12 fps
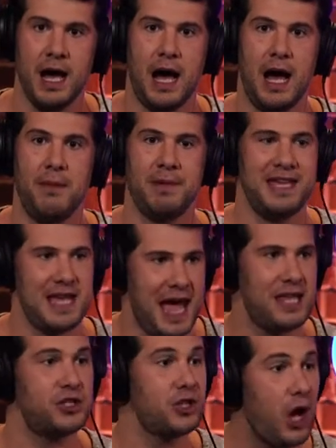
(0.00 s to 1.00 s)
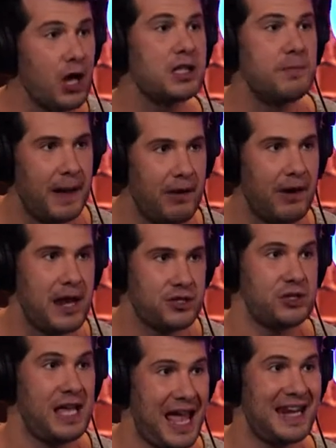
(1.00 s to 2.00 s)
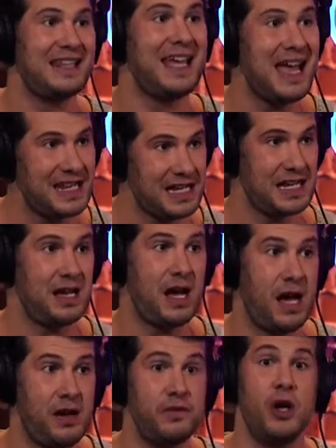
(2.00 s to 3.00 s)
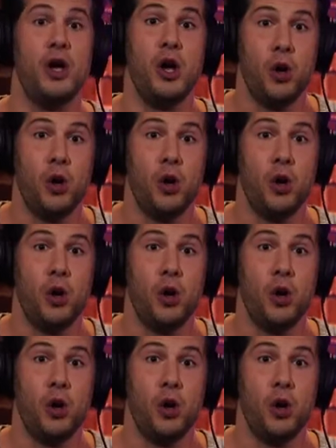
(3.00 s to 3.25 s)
Mm-hmm. He has talked about entertaining the idea of